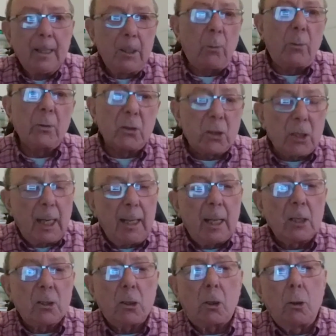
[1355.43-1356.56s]
You can see
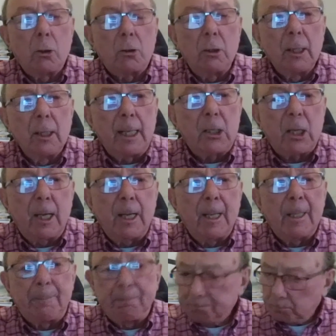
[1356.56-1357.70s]
there's a good lease
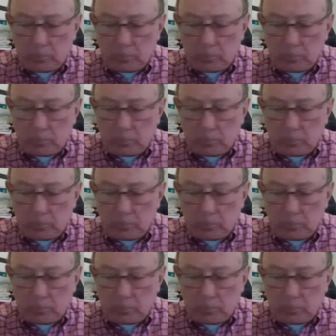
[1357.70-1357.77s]
here.